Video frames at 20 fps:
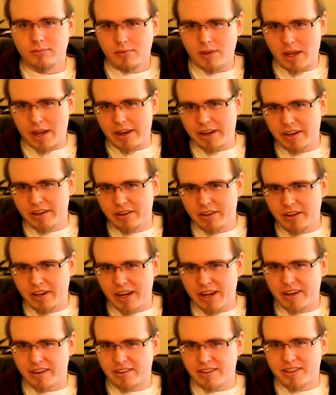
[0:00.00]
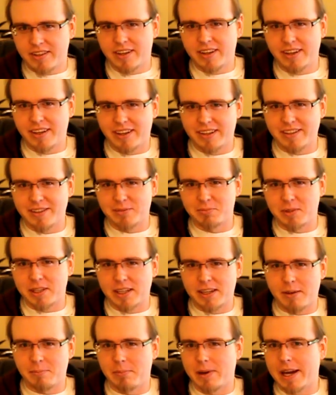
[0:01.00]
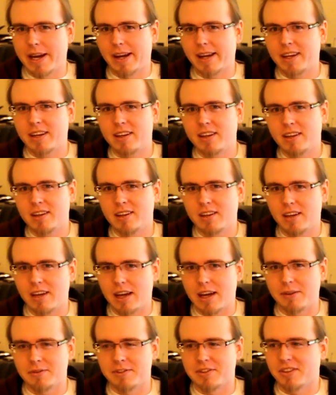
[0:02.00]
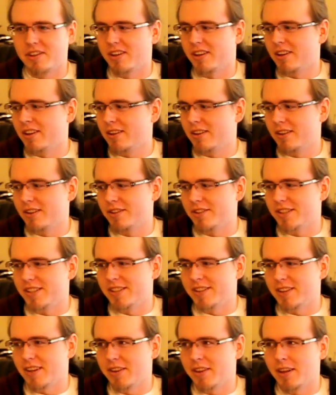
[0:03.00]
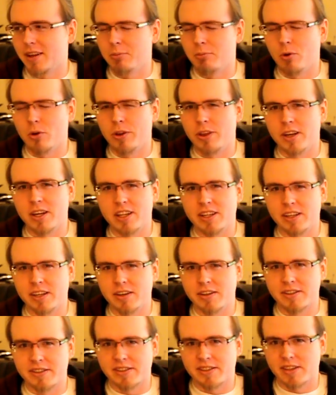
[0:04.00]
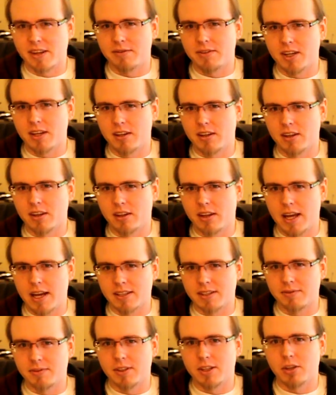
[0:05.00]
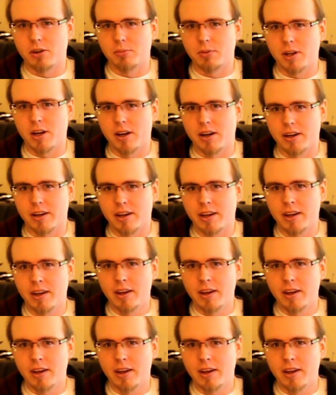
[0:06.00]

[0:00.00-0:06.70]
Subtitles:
Hey Internet, it's me, I'm back after, I think more than a year since I've done a last video blog.